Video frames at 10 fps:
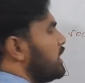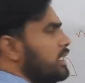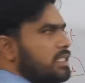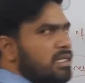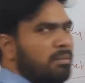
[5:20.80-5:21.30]

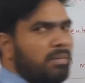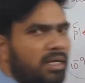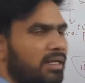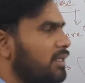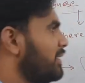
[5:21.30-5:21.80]
this
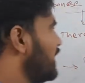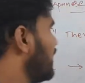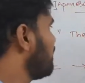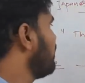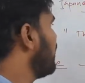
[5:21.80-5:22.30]
number,
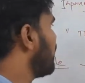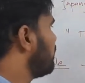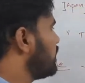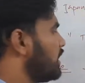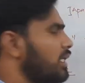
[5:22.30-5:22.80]
then will
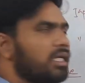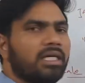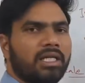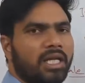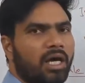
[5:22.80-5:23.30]
come the
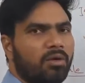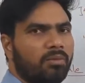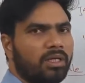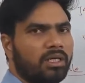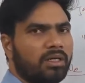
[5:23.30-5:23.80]

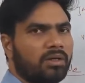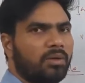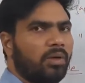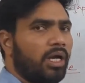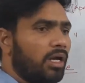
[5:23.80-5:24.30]
nanometer.
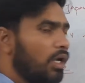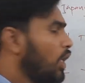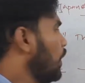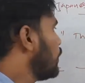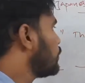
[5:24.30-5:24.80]
Okay,
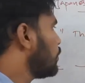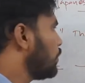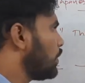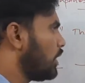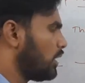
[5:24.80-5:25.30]

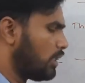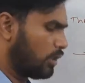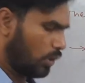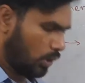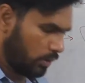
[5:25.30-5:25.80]

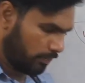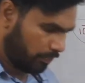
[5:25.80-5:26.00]
so